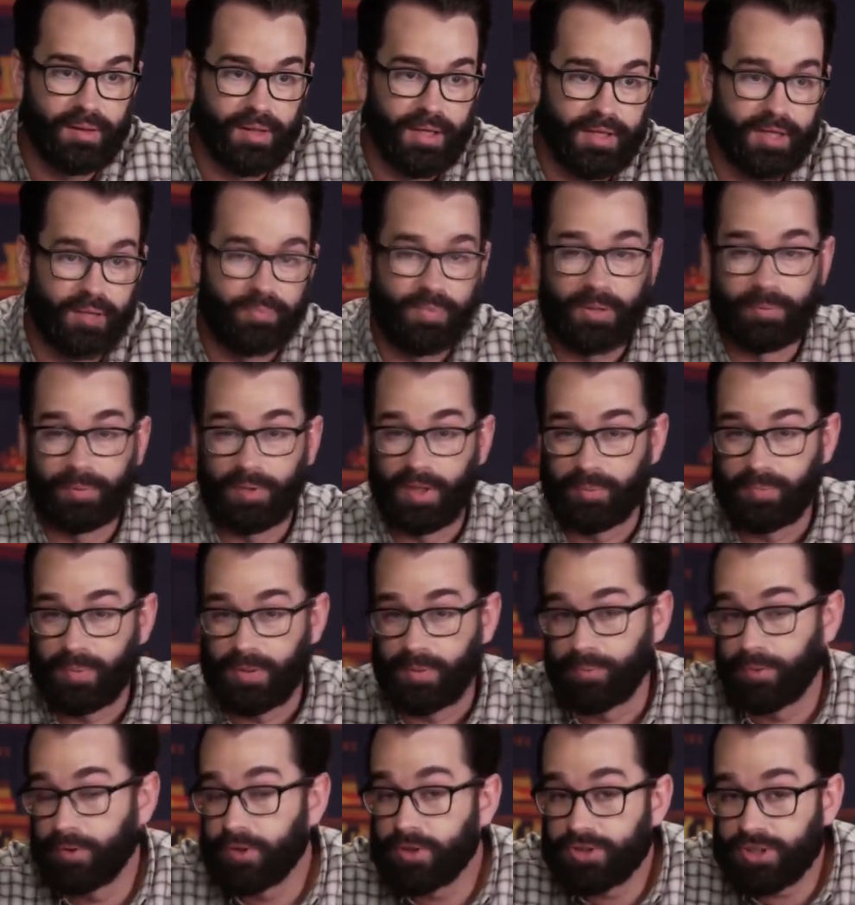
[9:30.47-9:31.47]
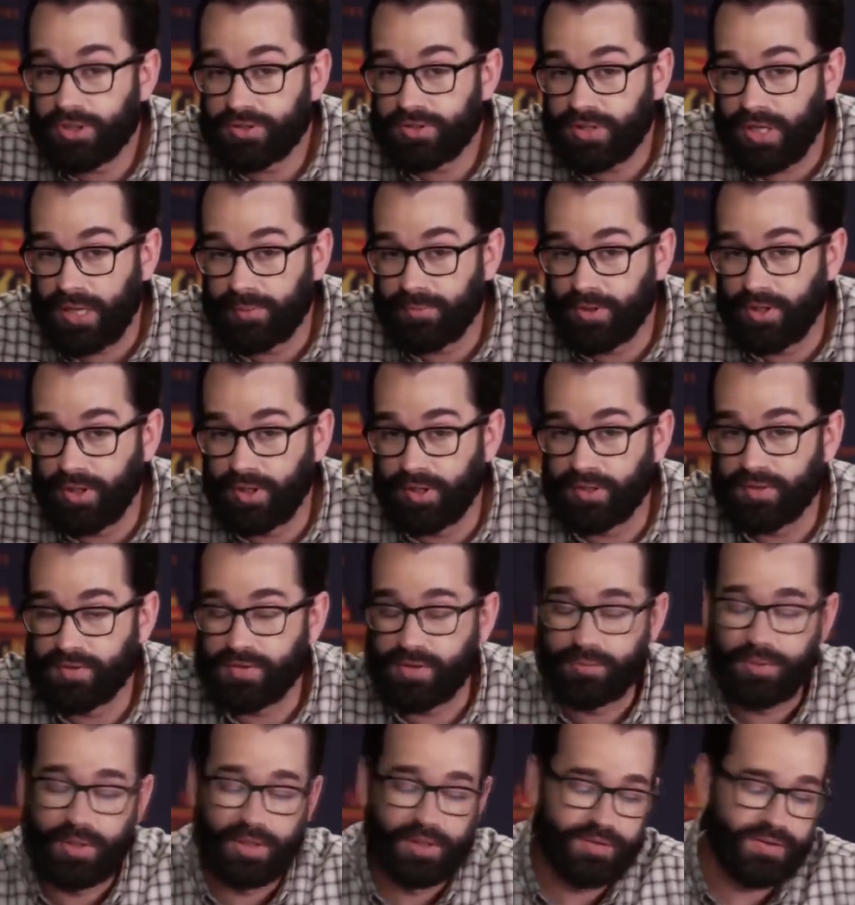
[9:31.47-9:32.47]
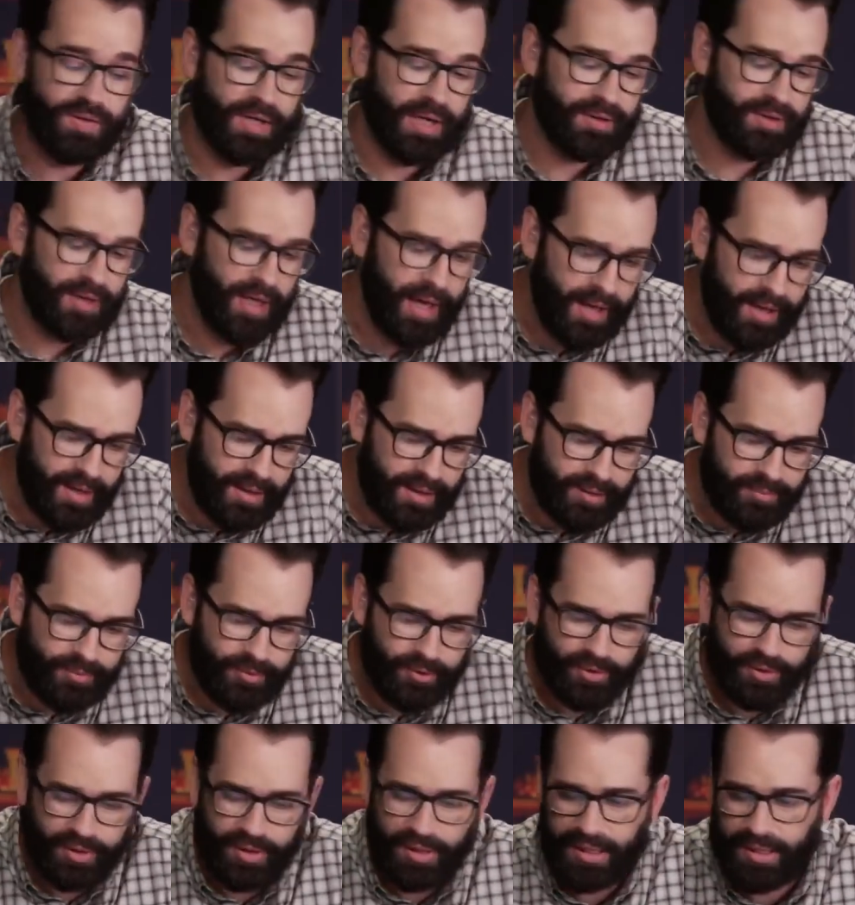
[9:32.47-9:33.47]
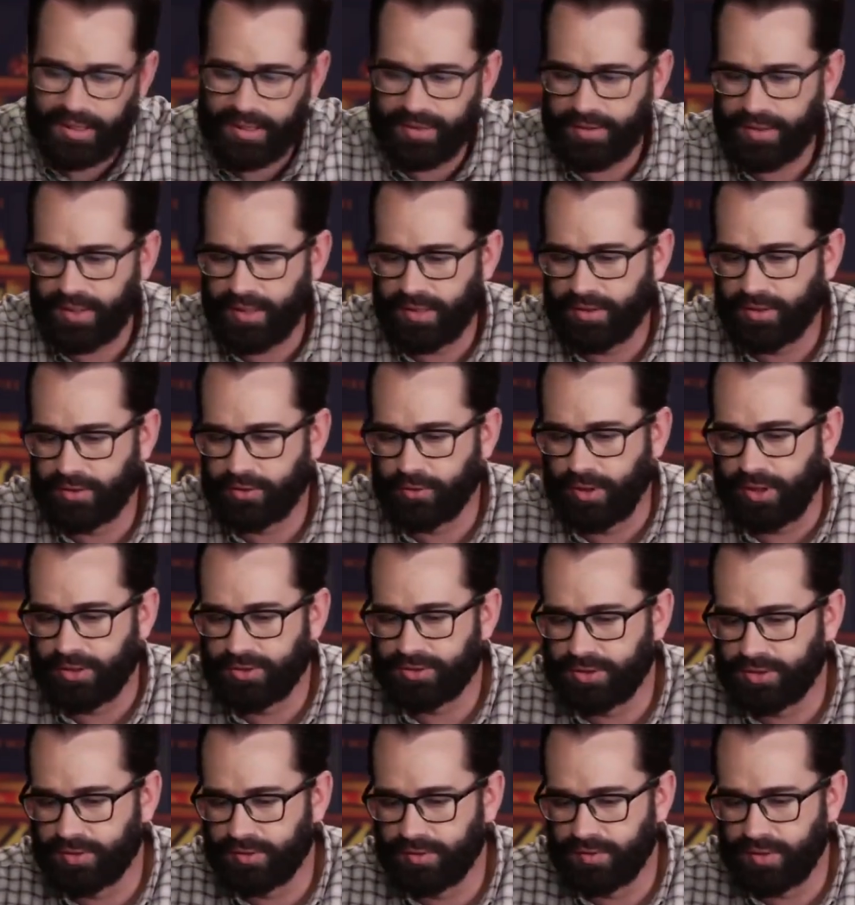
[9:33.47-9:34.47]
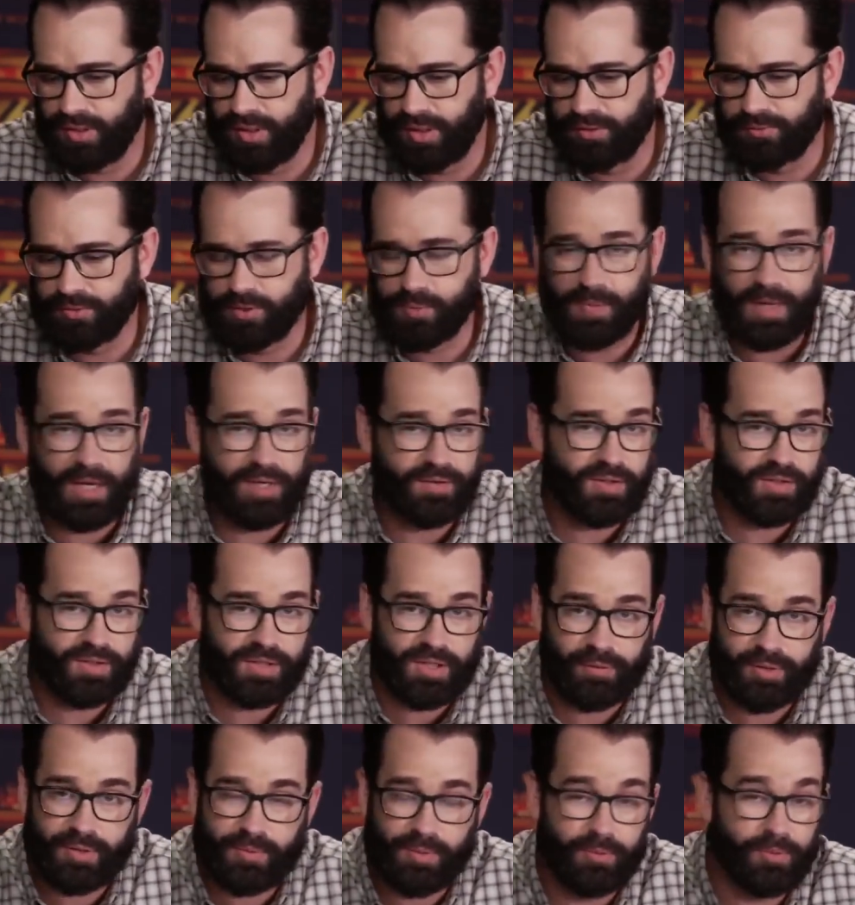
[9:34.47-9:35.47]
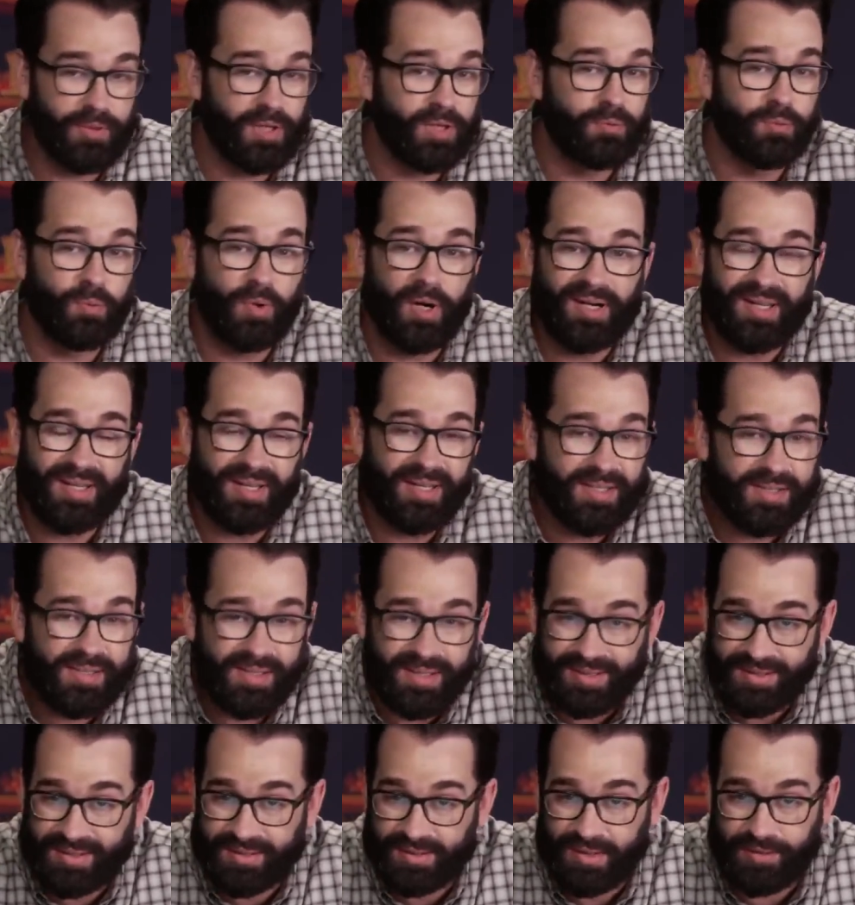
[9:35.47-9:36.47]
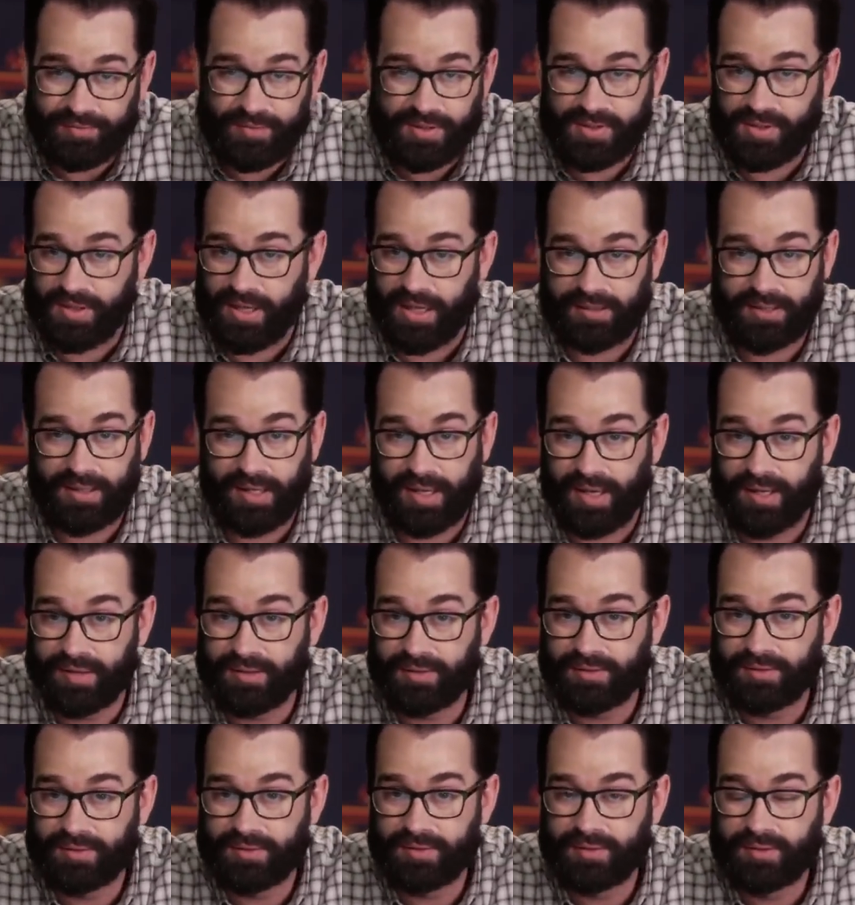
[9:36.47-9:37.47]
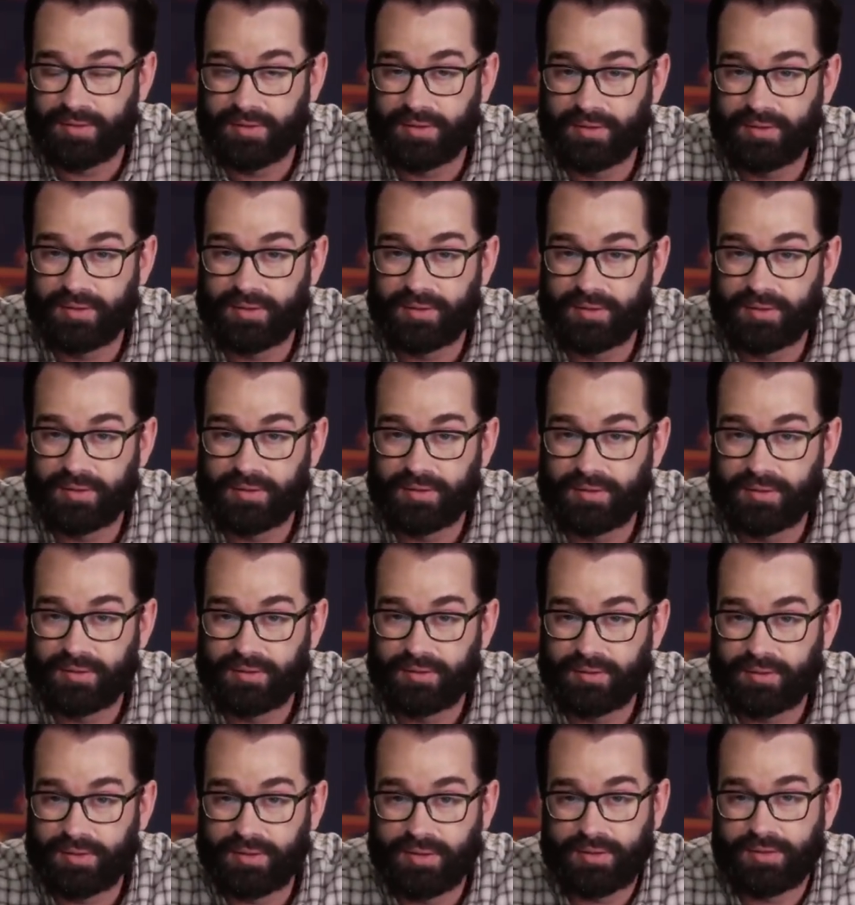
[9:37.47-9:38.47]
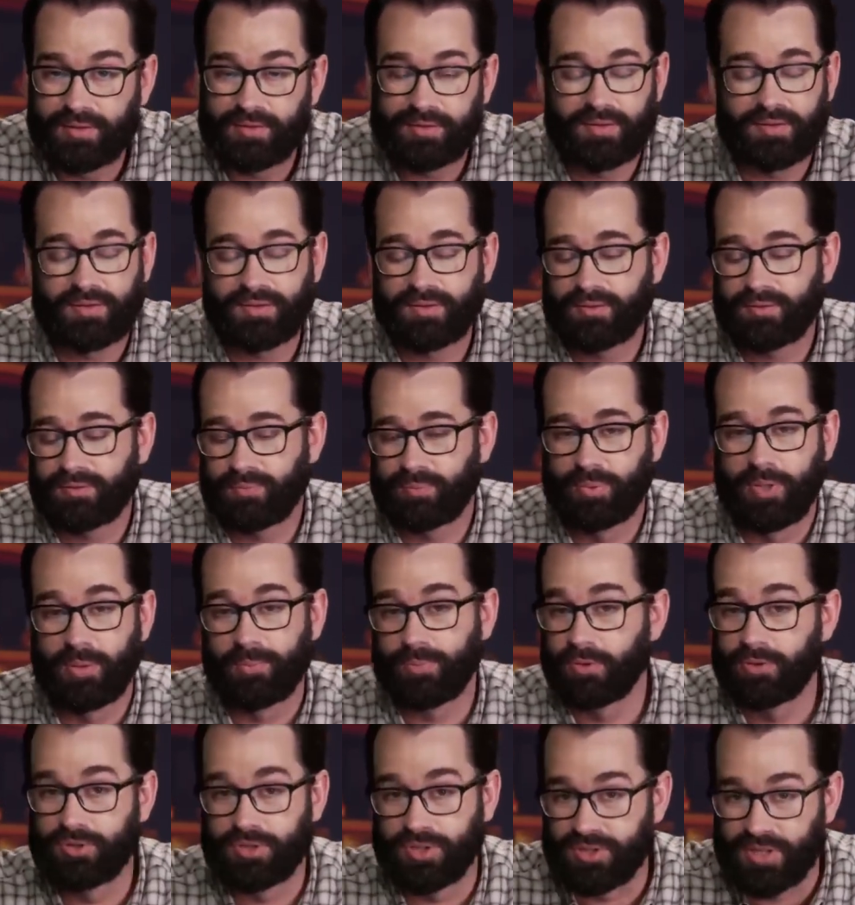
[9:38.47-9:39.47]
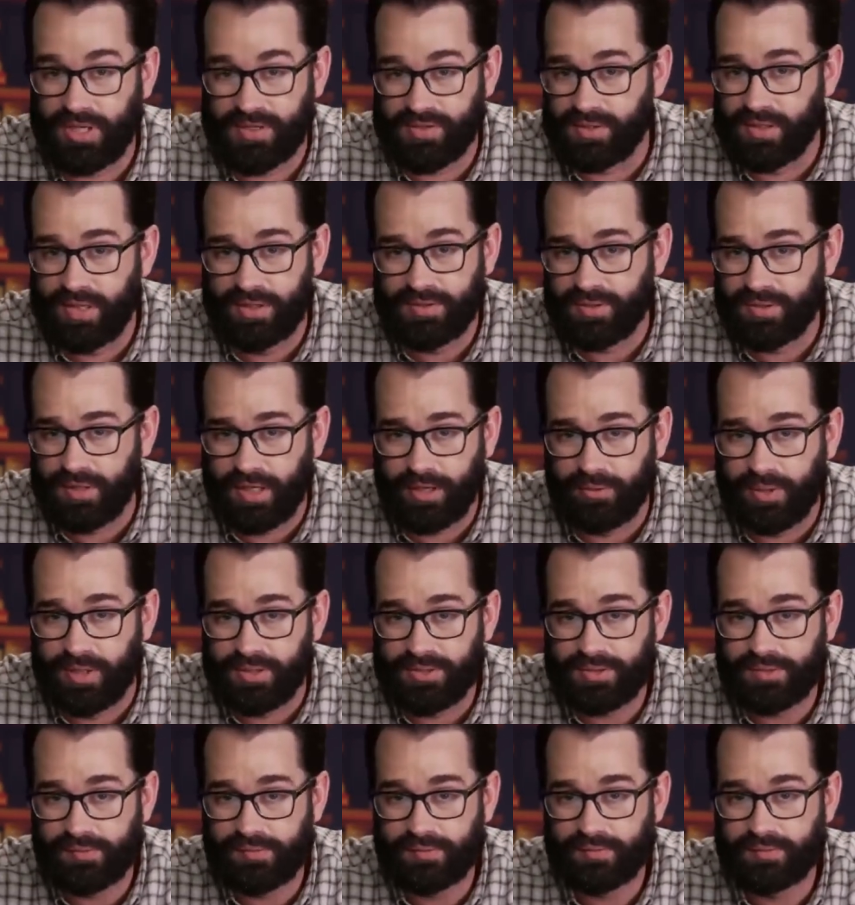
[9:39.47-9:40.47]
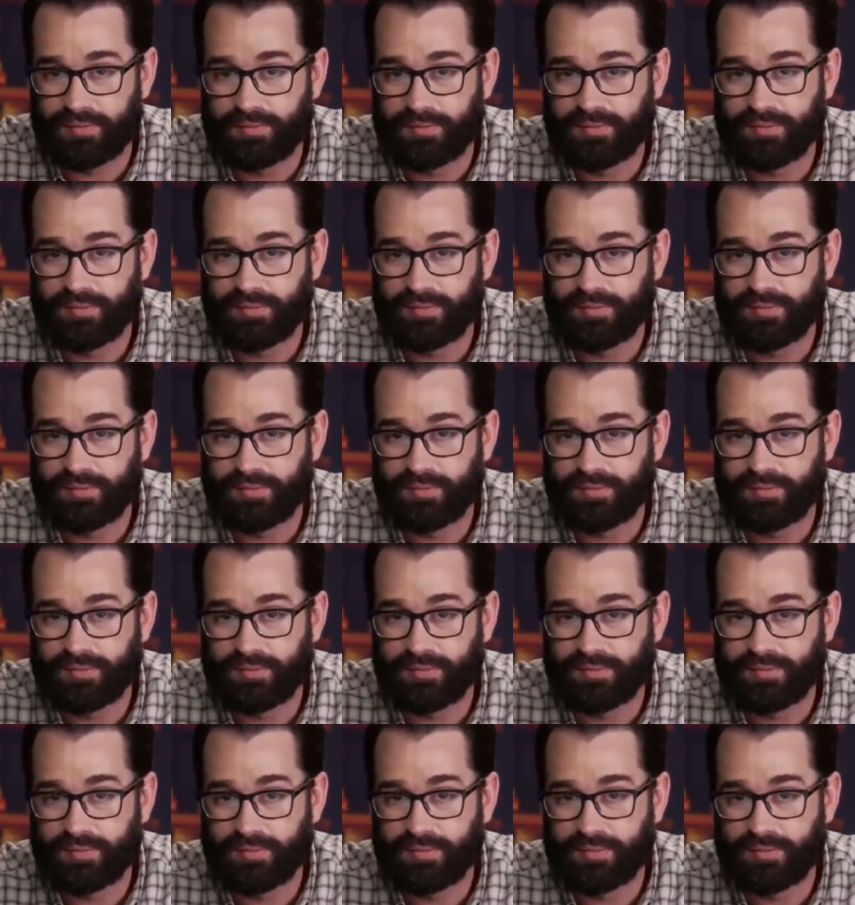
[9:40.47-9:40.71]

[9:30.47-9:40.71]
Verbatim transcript: And then people like Pete Buttigieg came along and said, well, it's not that anymore. And then the question in response has always been, well, then what is it if it's not that? Pete Buttigieg hasn't answered that question.